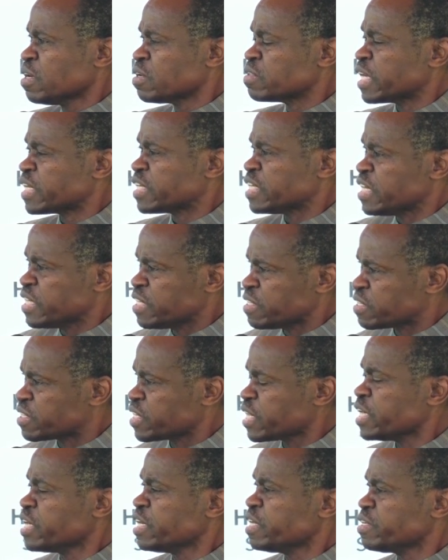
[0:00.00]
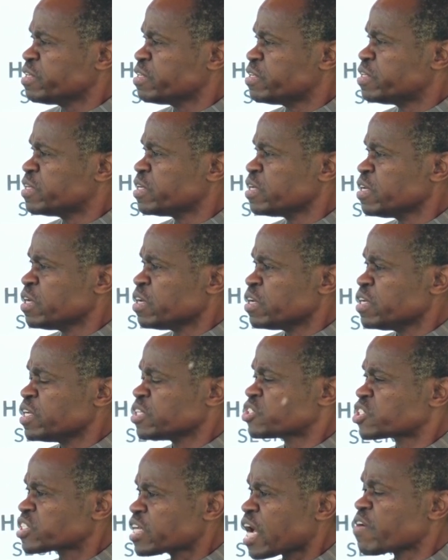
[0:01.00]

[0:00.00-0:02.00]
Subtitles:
that indeed East